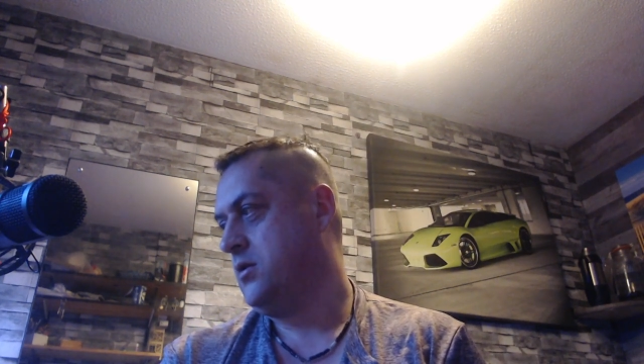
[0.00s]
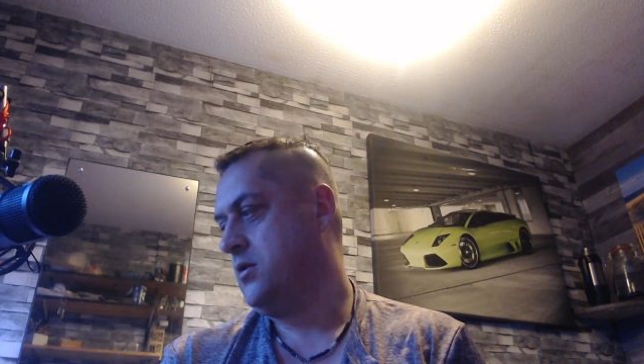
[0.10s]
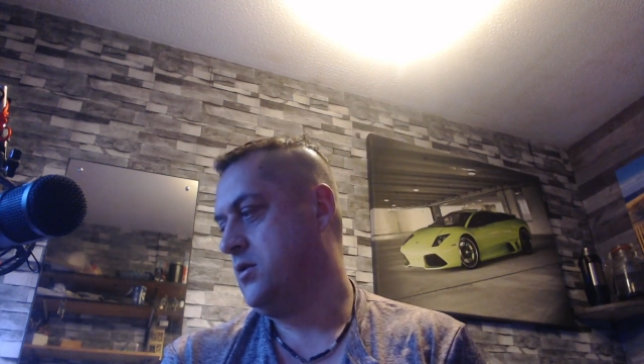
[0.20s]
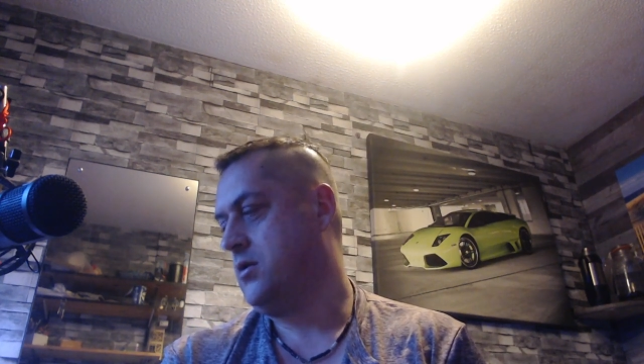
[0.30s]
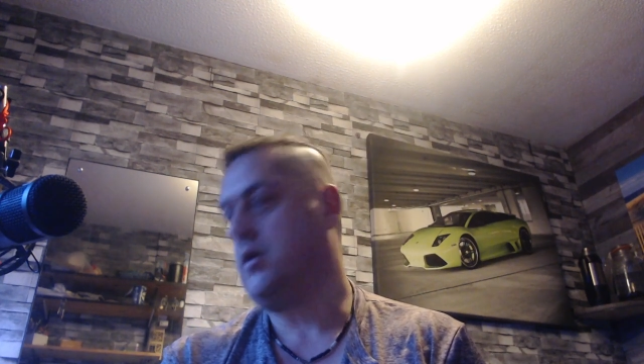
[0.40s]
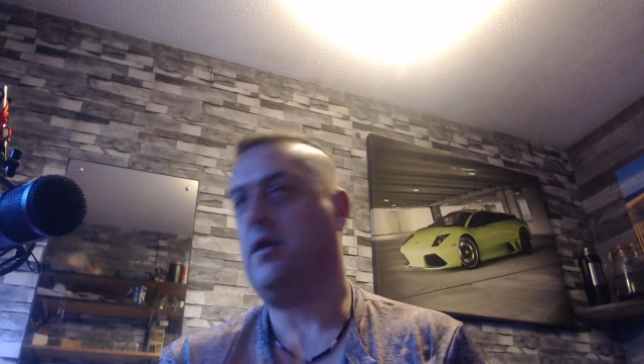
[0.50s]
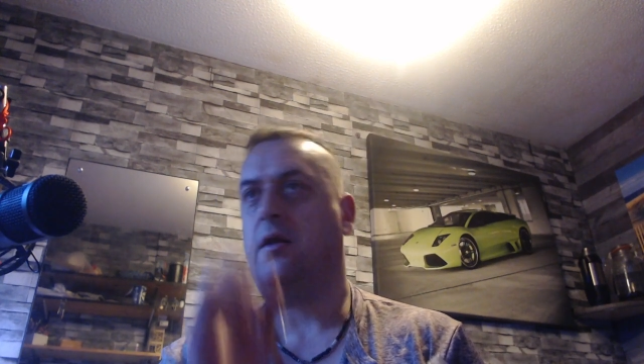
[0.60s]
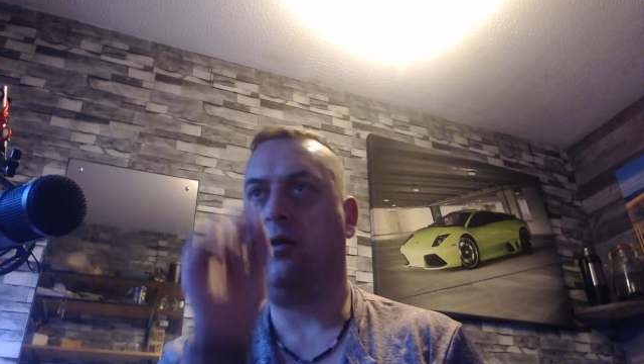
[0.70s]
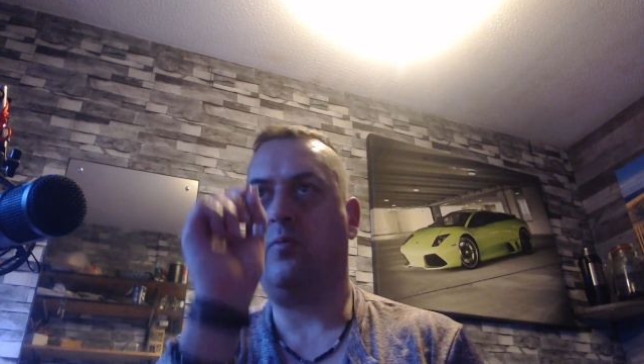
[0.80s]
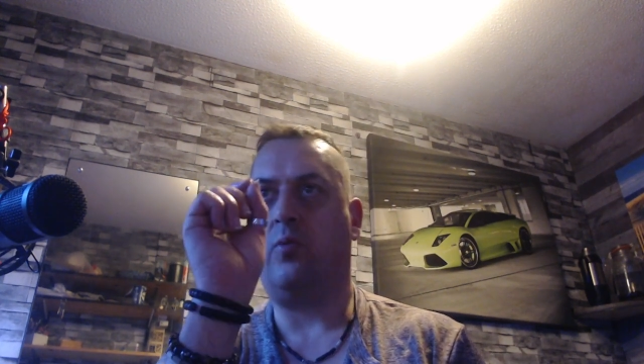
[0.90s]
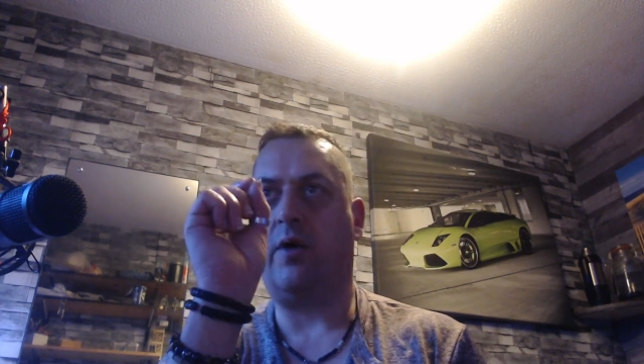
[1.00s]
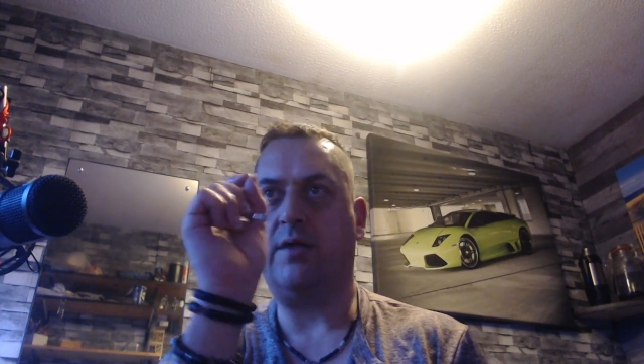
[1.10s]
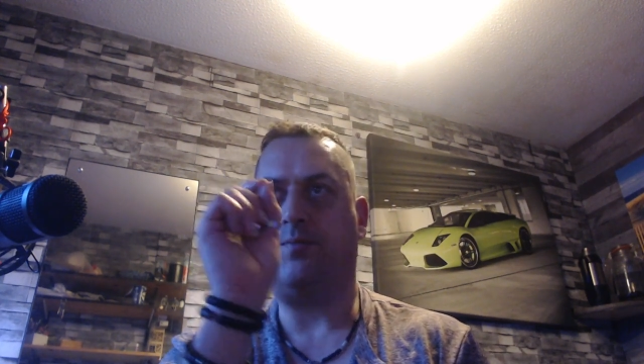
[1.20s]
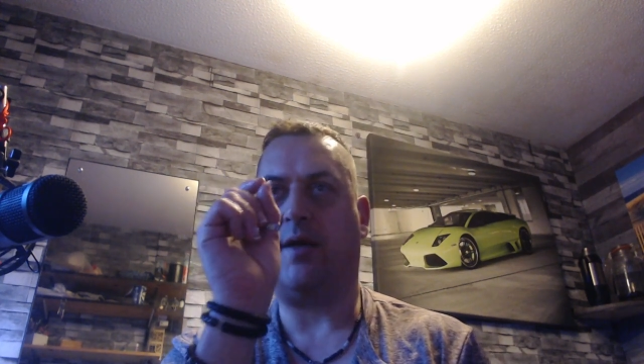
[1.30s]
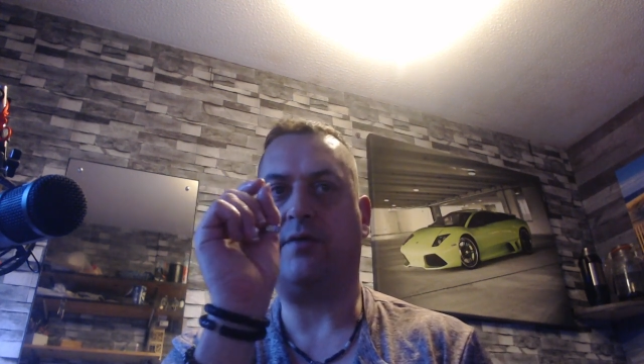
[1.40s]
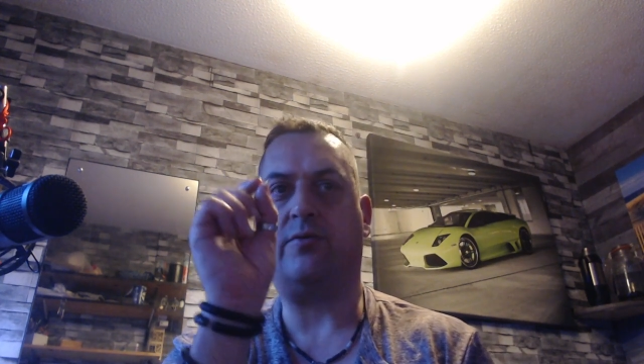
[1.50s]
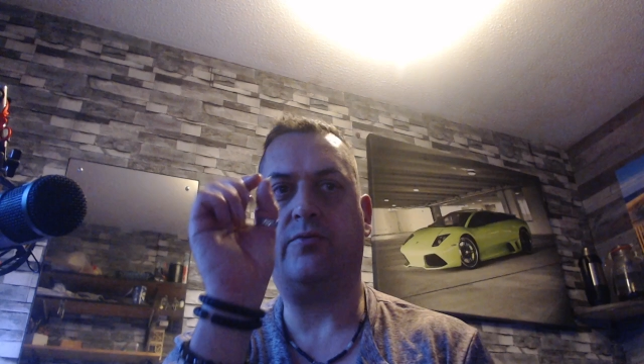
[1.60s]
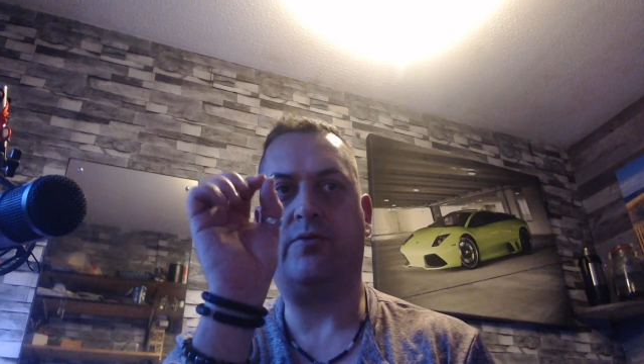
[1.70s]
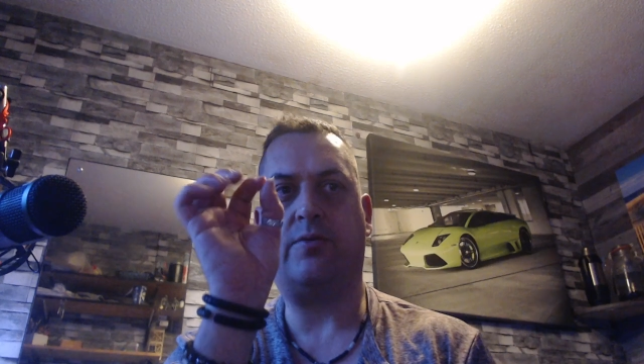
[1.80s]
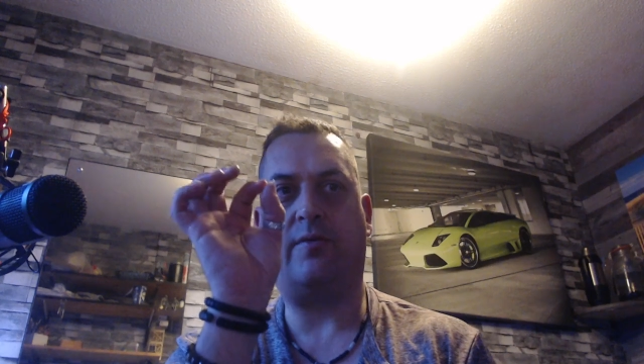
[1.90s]
Kind of like white petals
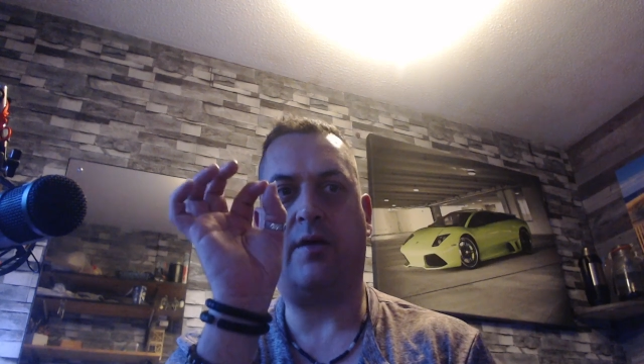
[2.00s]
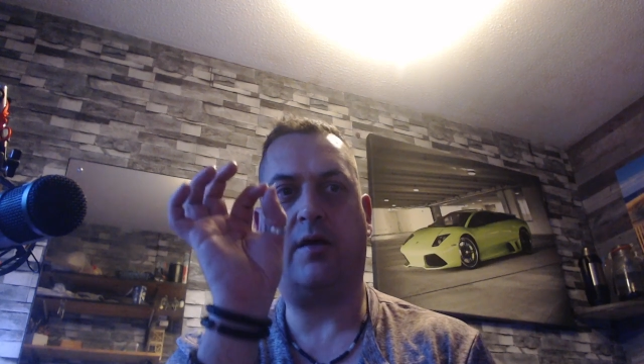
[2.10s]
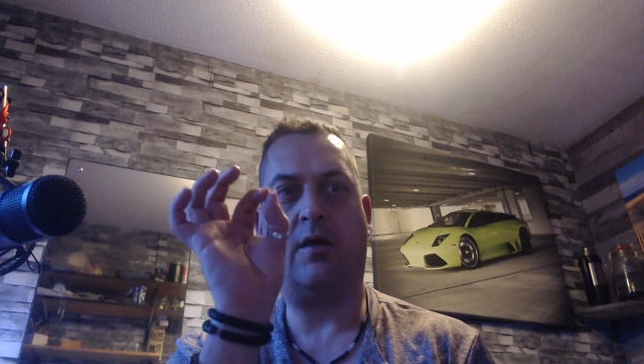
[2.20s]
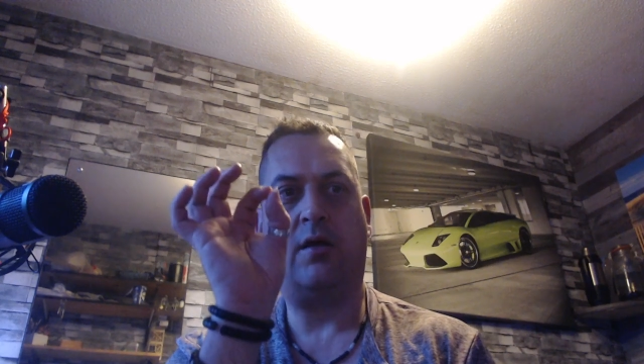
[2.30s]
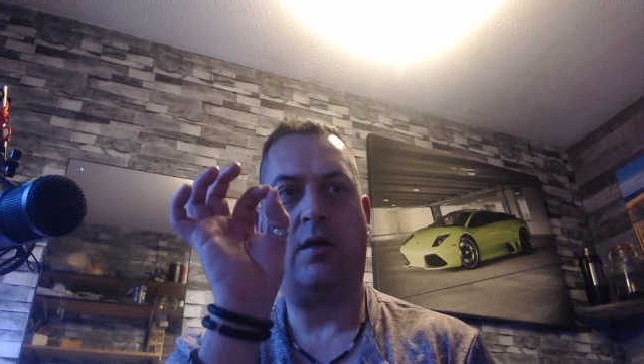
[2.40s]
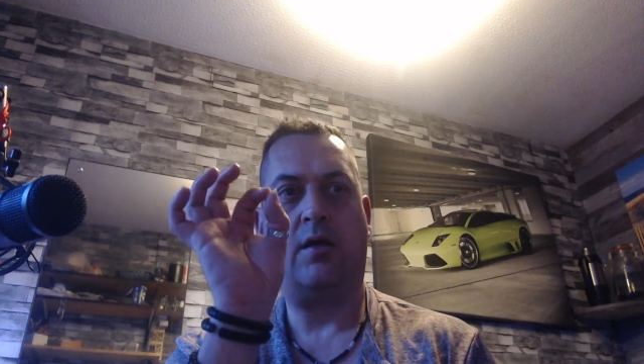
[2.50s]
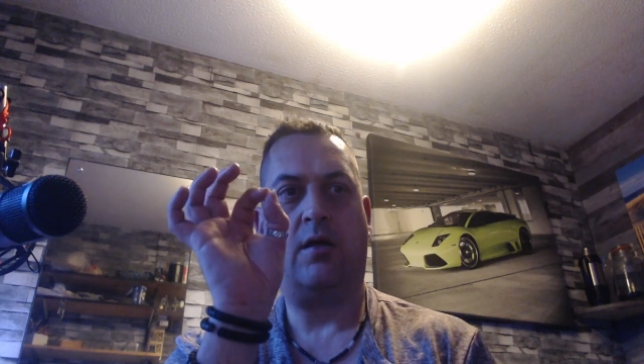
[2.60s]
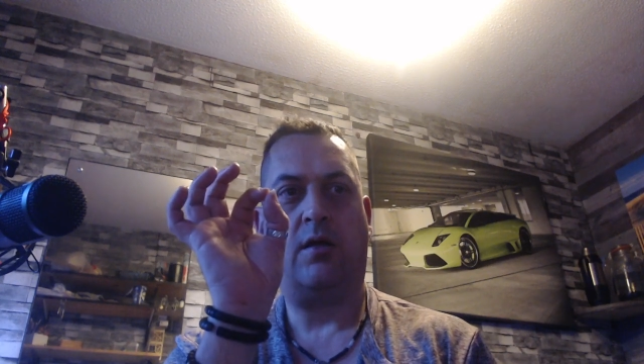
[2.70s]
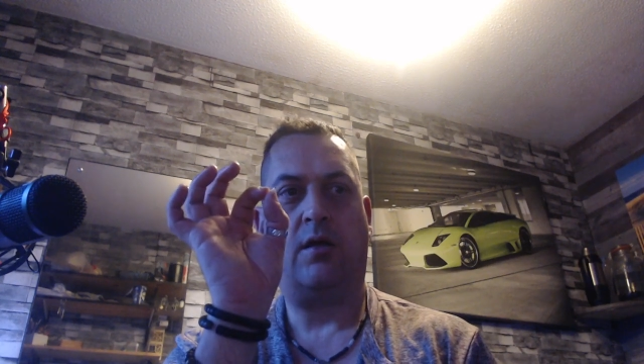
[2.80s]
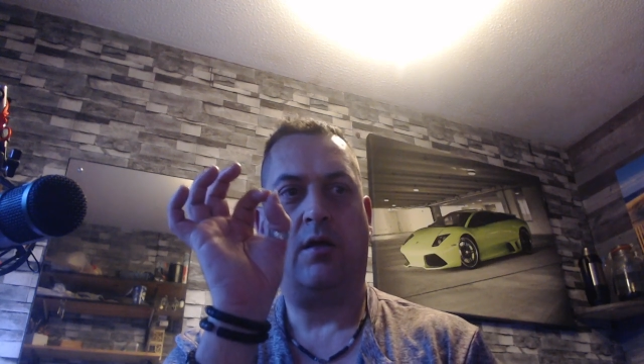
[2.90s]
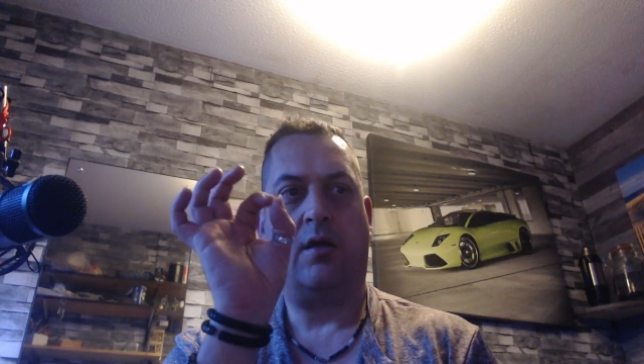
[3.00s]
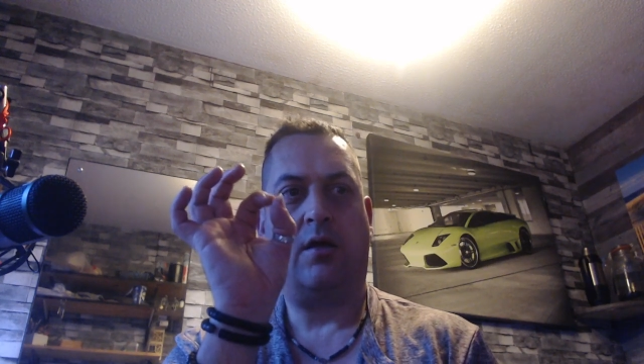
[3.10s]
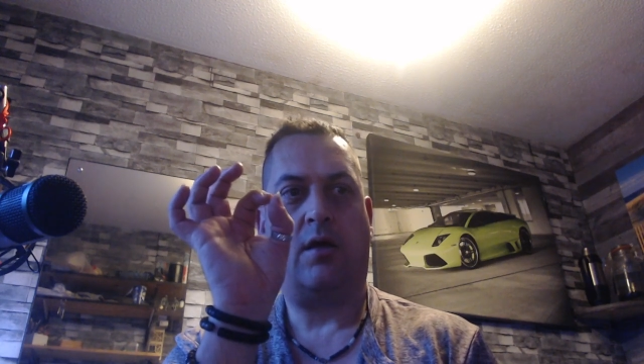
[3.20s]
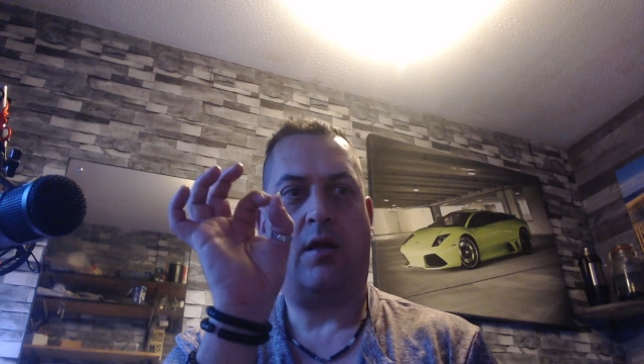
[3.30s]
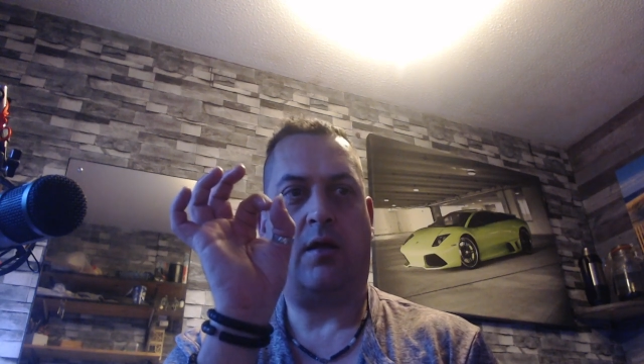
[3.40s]
with a like